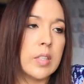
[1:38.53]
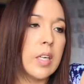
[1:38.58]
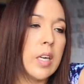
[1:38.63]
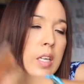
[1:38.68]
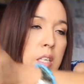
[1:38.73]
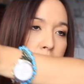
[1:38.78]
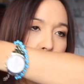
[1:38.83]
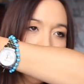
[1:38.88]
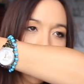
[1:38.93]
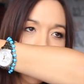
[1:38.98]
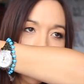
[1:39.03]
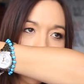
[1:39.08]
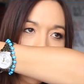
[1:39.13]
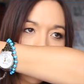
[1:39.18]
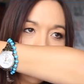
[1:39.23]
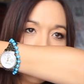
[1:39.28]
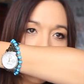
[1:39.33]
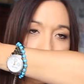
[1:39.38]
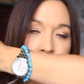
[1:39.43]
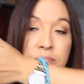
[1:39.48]
It's very,
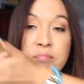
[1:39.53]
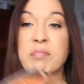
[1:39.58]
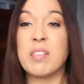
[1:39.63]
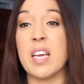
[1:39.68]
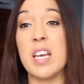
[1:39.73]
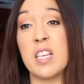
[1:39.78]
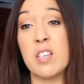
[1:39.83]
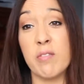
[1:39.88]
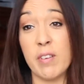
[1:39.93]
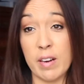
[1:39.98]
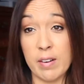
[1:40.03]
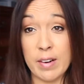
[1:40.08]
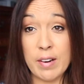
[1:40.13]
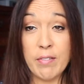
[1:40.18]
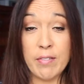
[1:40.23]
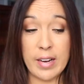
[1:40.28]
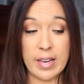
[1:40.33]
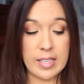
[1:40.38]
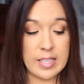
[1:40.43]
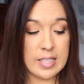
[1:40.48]
it's very
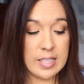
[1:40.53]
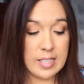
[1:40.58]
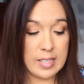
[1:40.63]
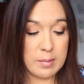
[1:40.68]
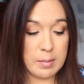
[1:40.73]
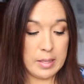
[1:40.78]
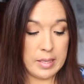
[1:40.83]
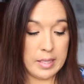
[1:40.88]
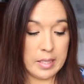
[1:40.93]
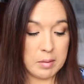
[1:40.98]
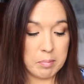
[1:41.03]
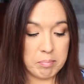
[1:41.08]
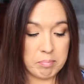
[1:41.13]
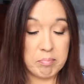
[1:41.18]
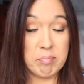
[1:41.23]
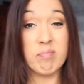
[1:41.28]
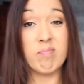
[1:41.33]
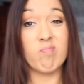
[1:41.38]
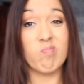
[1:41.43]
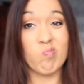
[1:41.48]
fancy smelling.
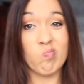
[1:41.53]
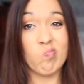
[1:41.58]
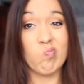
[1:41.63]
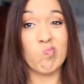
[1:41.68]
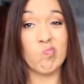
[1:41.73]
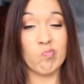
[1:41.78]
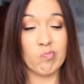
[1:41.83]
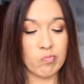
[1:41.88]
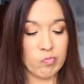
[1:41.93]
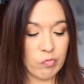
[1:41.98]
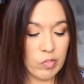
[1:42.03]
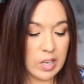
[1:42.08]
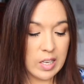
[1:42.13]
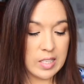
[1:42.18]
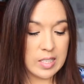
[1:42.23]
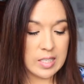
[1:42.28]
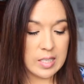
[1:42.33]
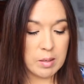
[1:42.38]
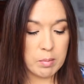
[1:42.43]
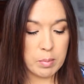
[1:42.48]

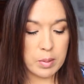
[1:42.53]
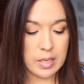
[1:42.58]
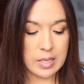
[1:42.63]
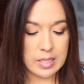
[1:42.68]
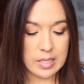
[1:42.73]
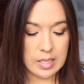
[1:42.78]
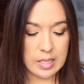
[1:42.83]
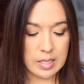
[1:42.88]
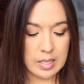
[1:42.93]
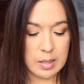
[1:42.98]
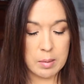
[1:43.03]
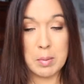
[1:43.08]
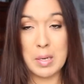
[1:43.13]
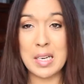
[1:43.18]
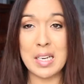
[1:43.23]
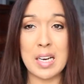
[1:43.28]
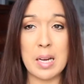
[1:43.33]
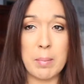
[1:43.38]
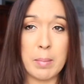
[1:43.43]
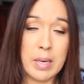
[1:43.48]
Fancy, but uh,
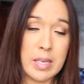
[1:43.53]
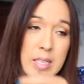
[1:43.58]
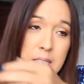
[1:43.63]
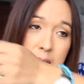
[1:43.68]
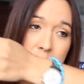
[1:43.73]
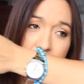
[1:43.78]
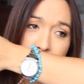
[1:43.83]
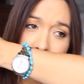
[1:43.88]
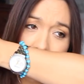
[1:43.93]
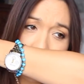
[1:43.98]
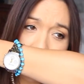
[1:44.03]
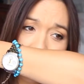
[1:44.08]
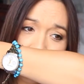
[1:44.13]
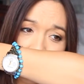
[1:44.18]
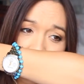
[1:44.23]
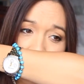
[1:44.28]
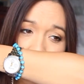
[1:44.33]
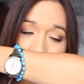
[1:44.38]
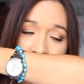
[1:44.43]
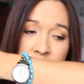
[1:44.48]
not my style.
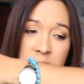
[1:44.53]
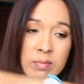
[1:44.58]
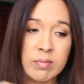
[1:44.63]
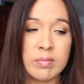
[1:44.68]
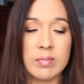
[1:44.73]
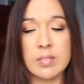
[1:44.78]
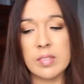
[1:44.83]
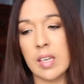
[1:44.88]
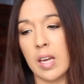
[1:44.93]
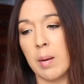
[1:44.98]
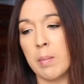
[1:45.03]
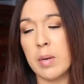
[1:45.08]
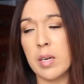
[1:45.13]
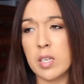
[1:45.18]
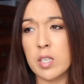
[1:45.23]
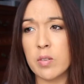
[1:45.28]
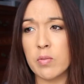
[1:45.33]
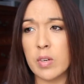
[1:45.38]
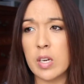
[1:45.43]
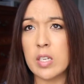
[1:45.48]
I mean,
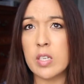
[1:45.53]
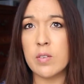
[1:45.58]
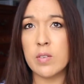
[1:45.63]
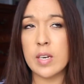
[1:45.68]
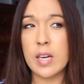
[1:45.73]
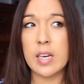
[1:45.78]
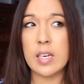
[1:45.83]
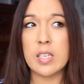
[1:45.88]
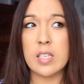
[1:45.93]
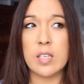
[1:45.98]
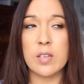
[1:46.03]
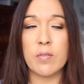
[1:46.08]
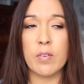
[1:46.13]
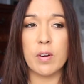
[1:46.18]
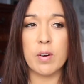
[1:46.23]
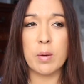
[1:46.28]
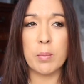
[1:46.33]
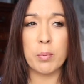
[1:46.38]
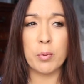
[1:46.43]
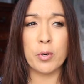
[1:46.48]
it's, it's nice, it's
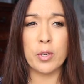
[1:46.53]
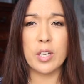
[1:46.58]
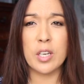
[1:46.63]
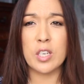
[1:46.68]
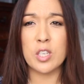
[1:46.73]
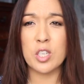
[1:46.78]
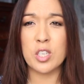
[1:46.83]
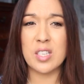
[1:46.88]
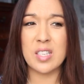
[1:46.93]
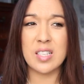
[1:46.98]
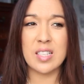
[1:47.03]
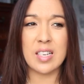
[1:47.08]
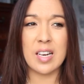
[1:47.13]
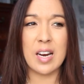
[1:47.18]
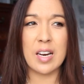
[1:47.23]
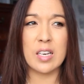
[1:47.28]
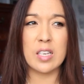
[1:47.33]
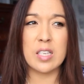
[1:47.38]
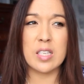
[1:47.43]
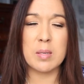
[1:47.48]
very pretty. It just
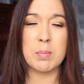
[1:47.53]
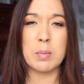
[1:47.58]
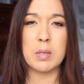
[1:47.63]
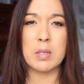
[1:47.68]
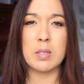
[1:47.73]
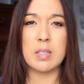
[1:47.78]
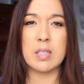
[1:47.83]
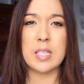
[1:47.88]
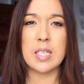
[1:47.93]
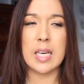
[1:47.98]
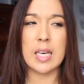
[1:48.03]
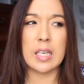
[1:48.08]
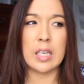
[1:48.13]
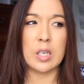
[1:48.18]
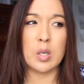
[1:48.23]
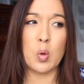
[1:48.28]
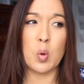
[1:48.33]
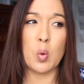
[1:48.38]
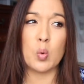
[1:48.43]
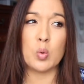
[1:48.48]
kind of smells like
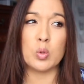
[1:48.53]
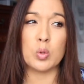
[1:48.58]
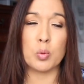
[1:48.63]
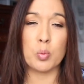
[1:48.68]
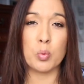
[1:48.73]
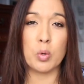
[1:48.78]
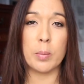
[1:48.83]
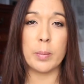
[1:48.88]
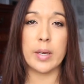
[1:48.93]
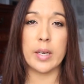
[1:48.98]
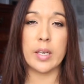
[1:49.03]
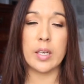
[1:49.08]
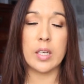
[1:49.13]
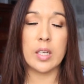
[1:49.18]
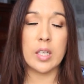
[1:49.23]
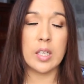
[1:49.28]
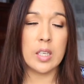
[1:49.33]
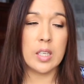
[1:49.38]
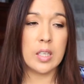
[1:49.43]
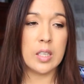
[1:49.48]
an older woman.
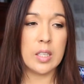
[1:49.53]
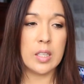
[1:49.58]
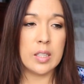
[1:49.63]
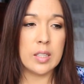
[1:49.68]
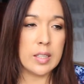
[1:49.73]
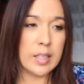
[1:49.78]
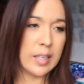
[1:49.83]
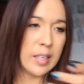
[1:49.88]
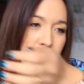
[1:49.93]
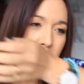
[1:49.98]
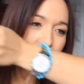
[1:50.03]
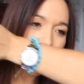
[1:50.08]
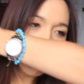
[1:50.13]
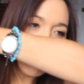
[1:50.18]
Like,